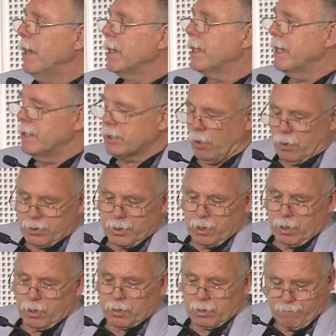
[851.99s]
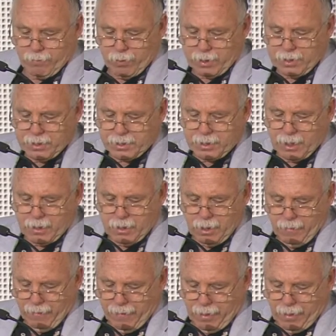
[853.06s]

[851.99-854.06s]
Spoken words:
There is also a lot of work is done.